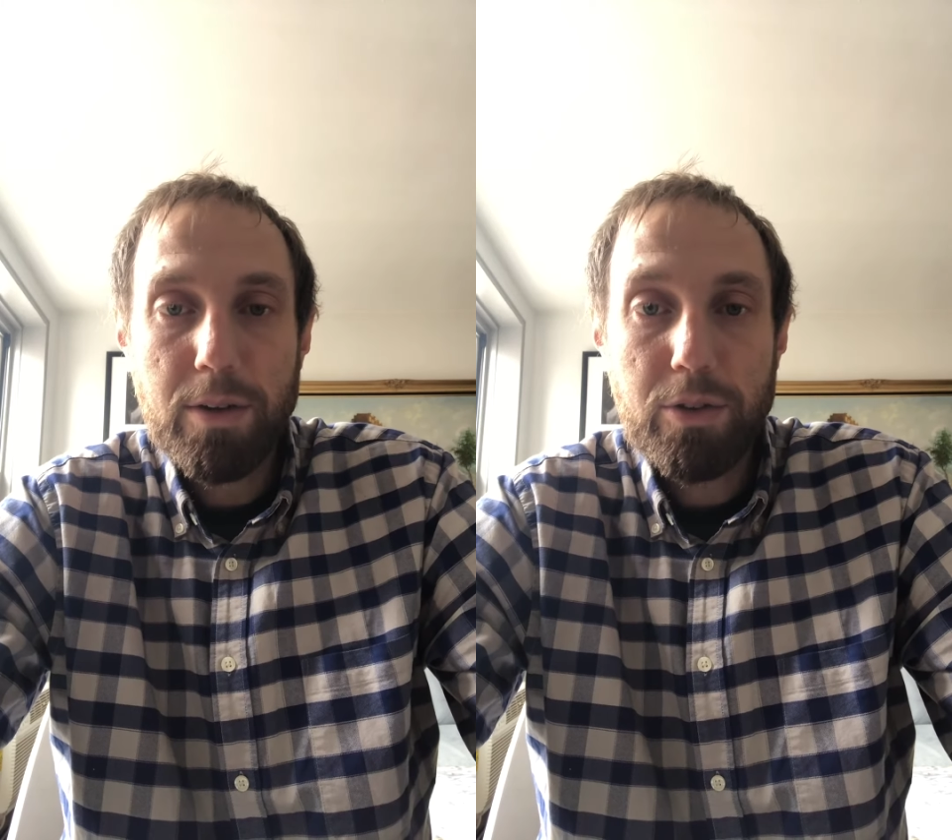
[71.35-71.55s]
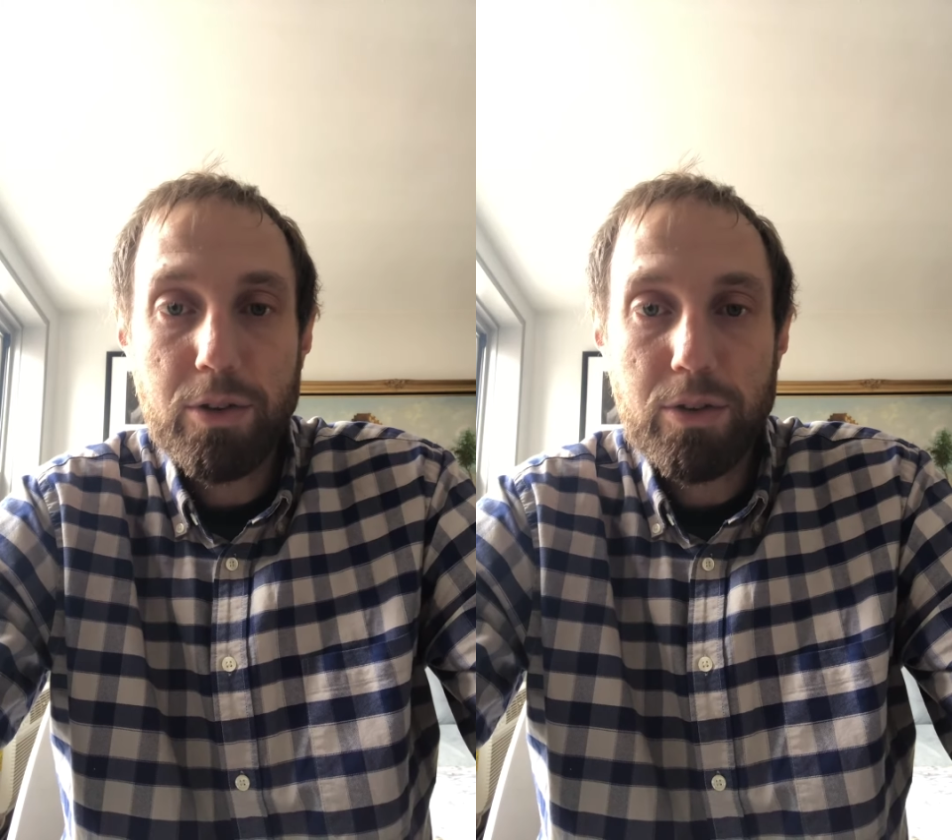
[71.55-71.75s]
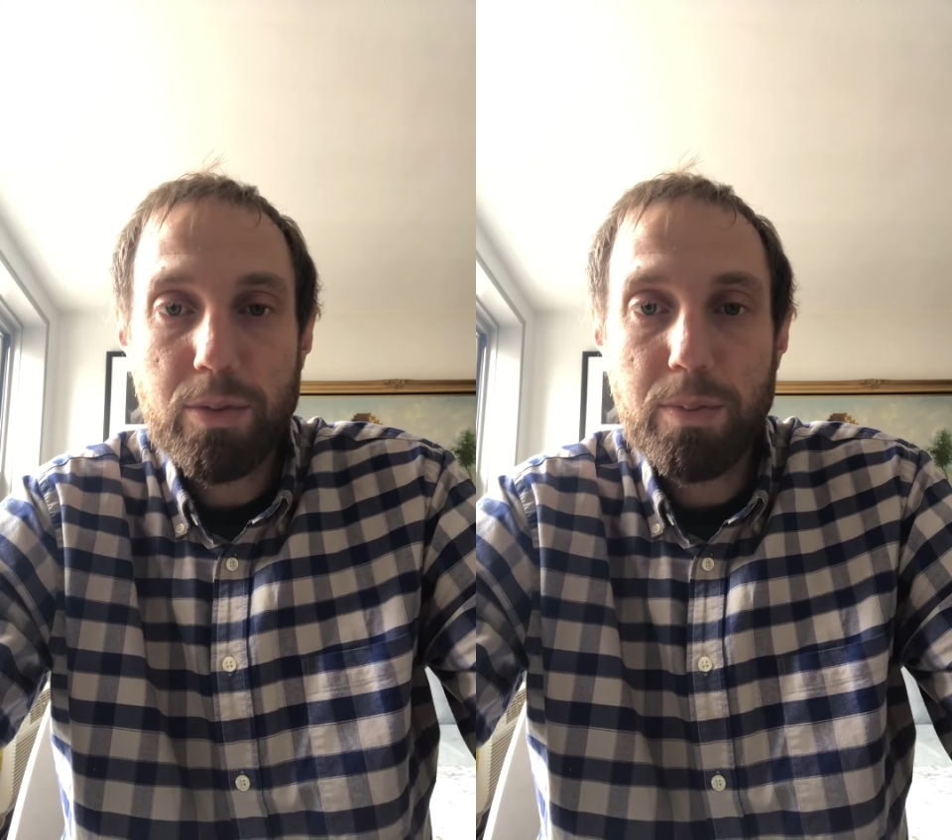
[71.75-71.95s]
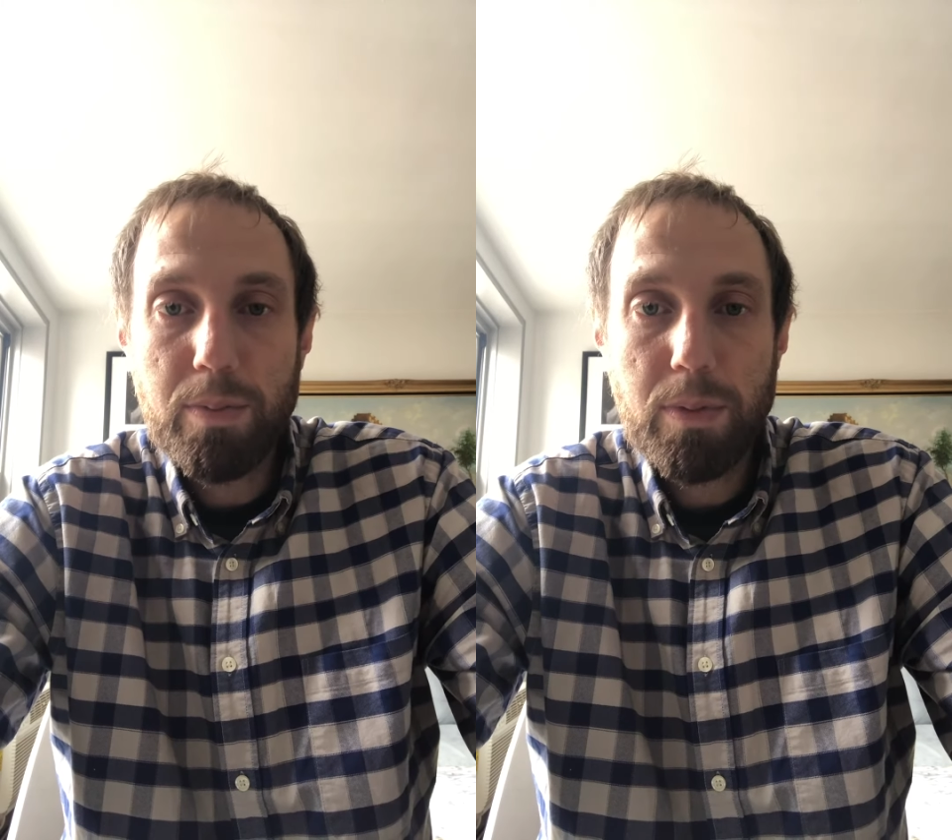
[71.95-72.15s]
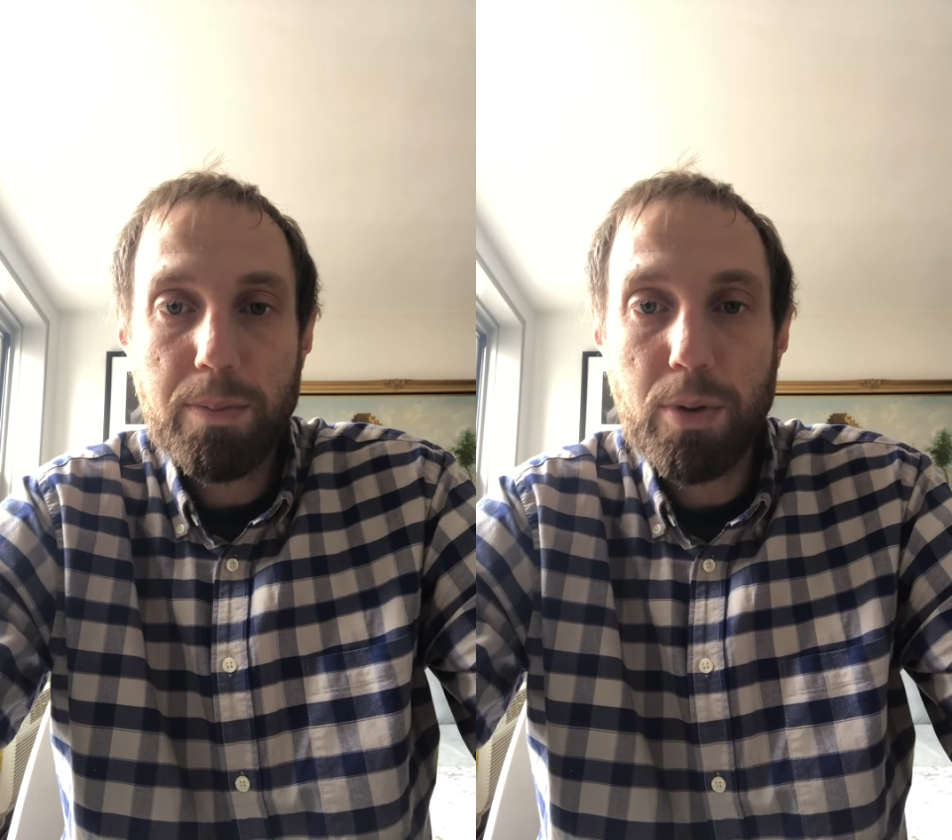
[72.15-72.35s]
just
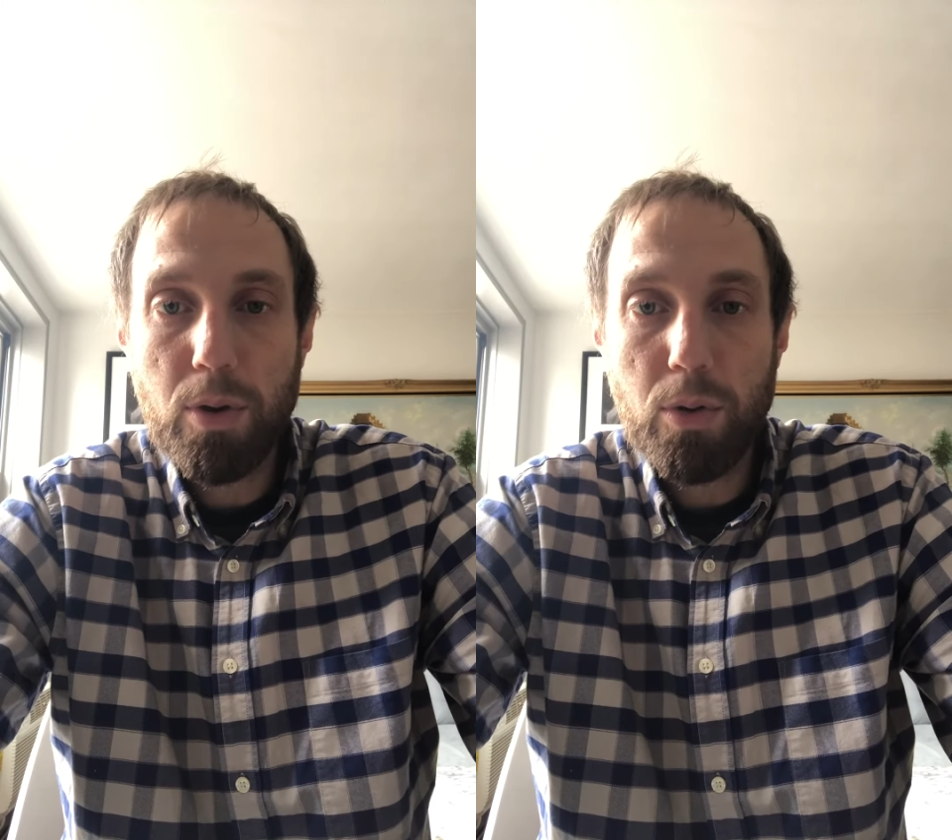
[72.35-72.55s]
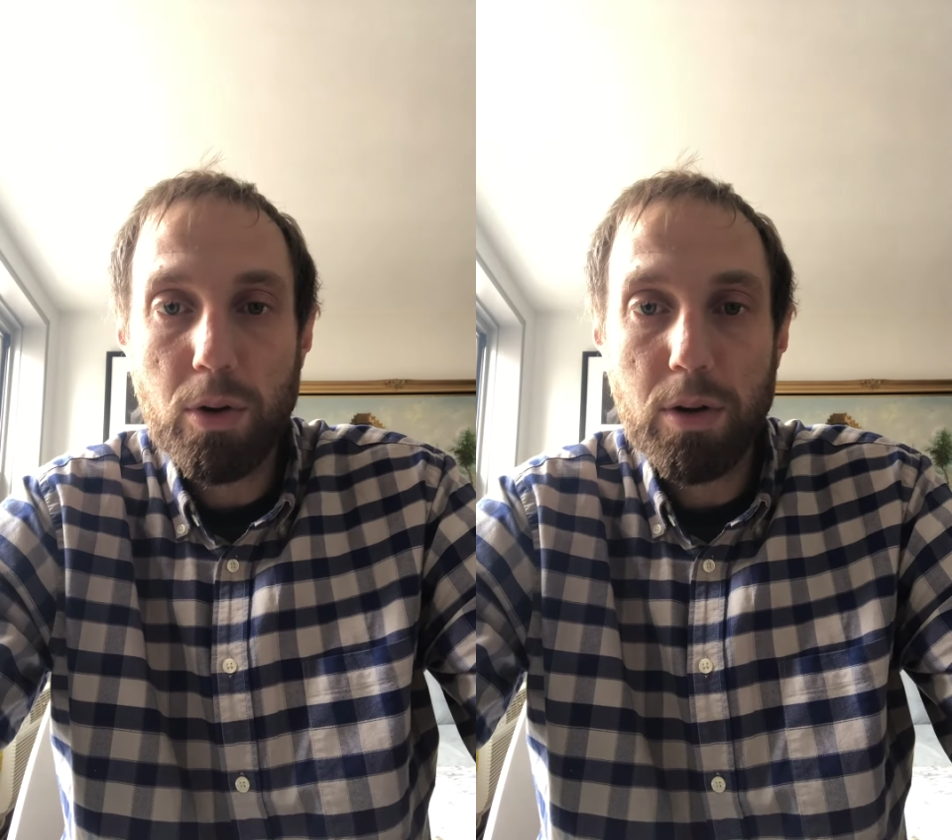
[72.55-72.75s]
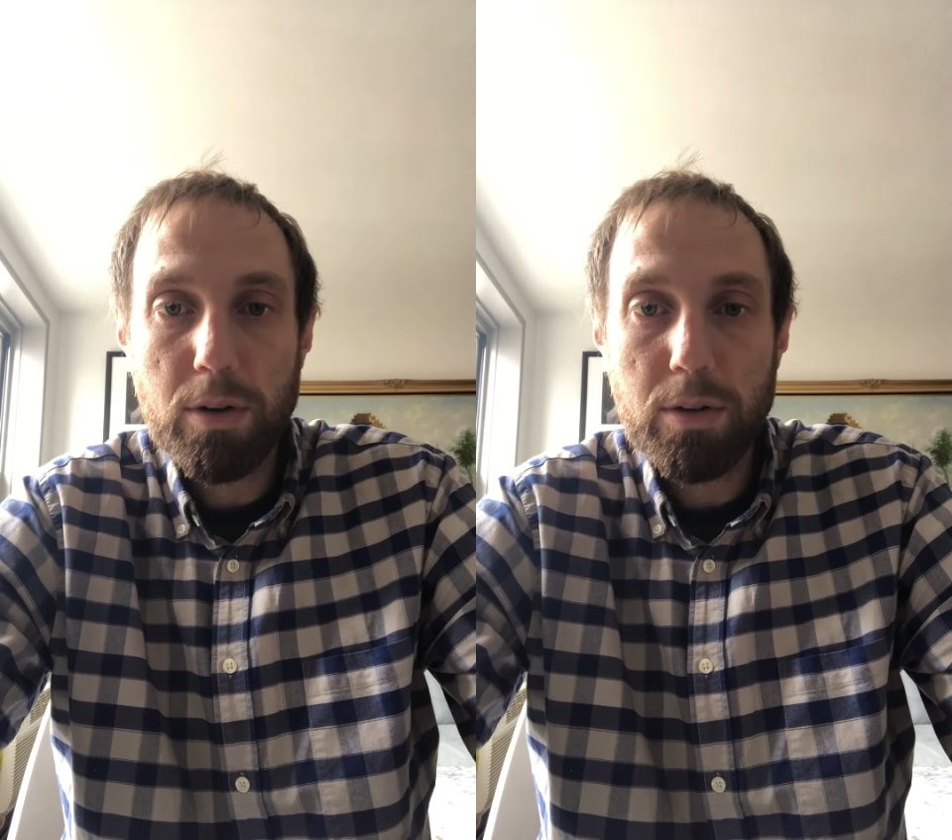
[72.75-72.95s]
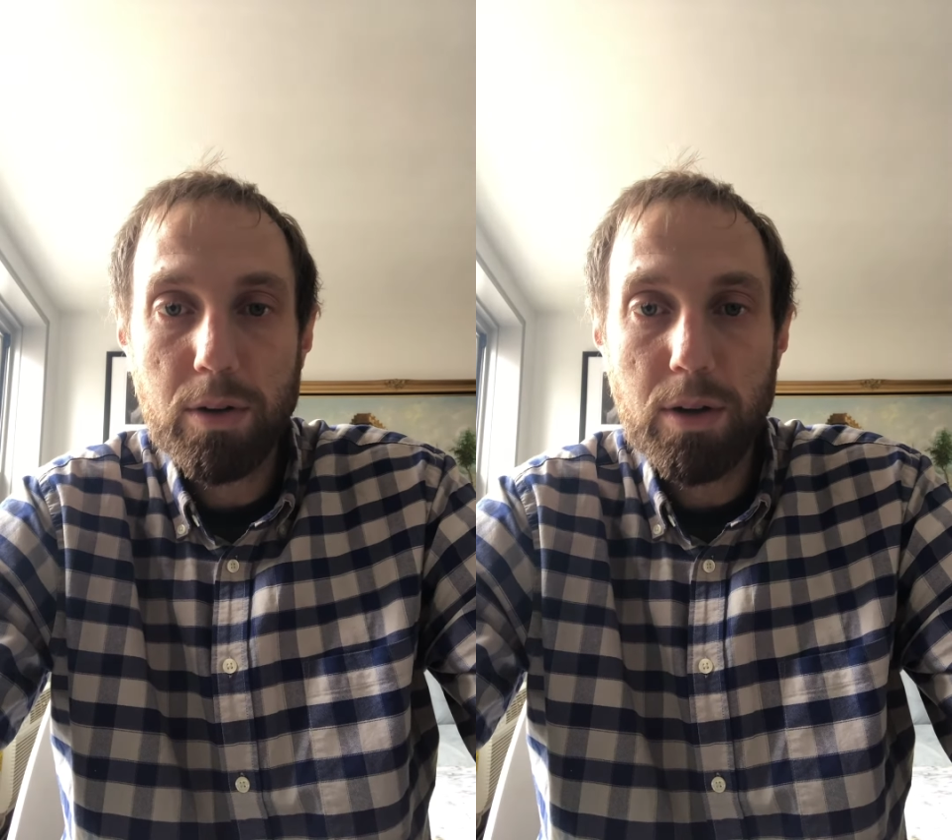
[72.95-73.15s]
pure